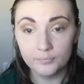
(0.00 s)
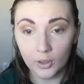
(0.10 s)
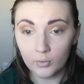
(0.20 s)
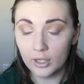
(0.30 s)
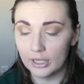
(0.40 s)

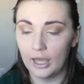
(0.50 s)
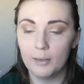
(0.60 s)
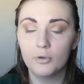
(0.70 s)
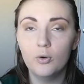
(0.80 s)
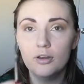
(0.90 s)
Okay,
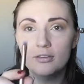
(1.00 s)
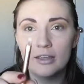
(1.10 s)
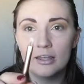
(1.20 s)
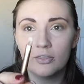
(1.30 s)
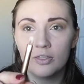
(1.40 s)
I'm going to
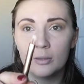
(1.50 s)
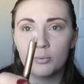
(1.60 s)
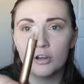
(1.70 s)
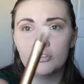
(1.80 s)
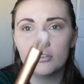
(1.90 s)
take the
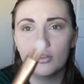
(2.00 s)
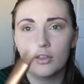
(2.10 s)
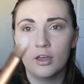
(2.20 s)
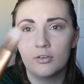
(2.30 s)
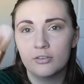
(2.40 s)
brush that's on
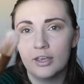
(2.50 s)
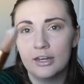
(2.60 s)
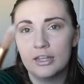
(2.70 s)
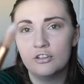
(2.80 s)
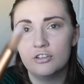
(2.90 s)
the other
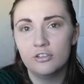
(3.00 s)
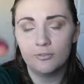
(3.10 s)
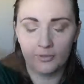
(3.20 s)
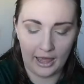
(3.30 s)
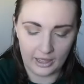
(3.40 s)
side. It's just a
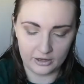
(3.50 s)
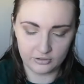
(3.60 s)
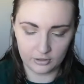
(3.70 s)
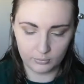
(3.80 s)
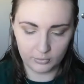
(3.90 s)
flat
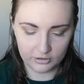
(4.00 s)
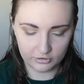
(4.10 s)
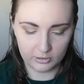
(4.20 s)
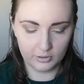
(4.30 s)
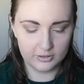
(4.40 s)
eyeshadow brush,
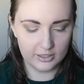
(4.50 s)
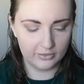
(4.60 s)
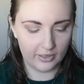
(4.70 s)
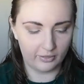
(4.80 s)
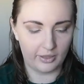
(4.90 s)
and I'm going to
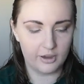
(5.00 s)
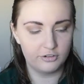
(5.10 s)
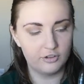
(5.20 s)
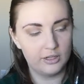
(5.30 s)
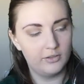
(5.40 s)
take that last
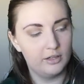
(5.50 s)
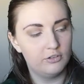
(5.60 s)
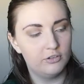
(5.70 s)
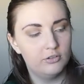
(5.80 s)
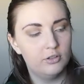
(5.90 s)
shade that I
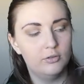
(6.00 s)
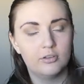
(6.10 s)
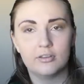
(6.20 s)
just used.